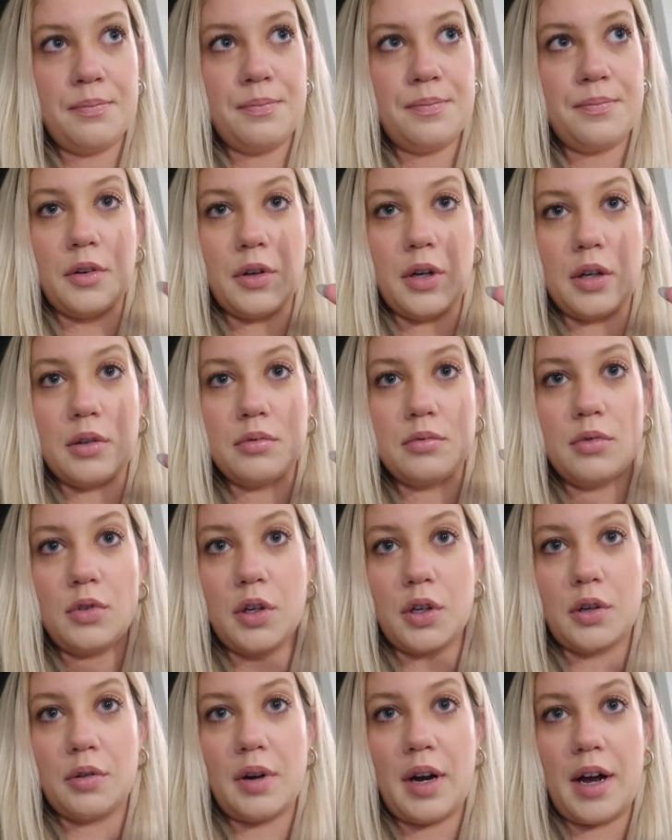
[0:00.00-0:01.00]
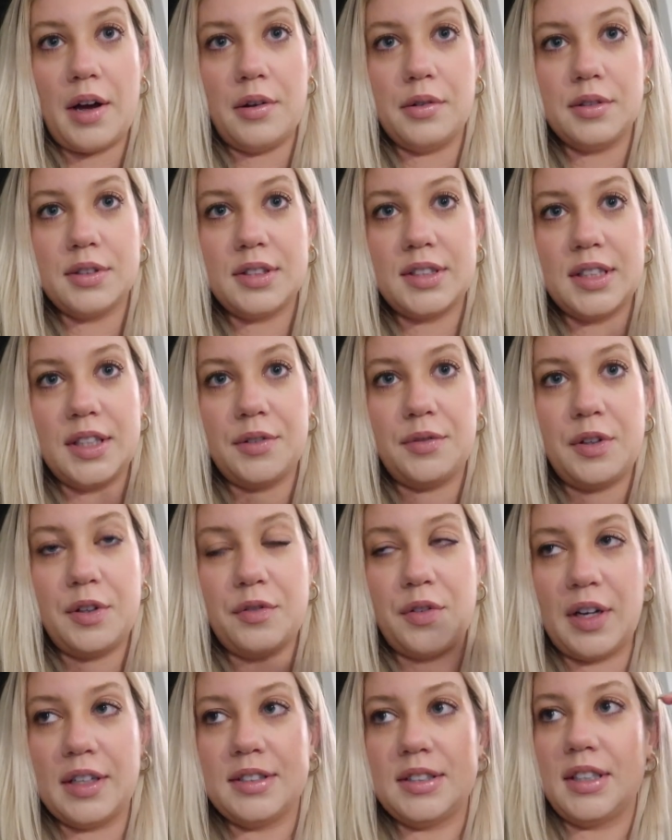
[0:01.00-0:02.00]
I don't know, look around, see if he
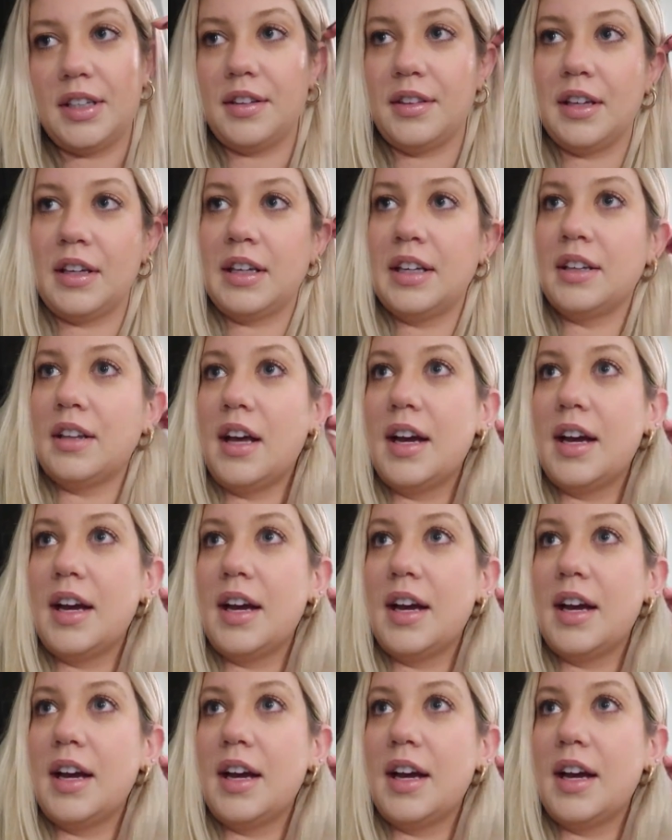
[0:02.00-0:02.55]
finds anything he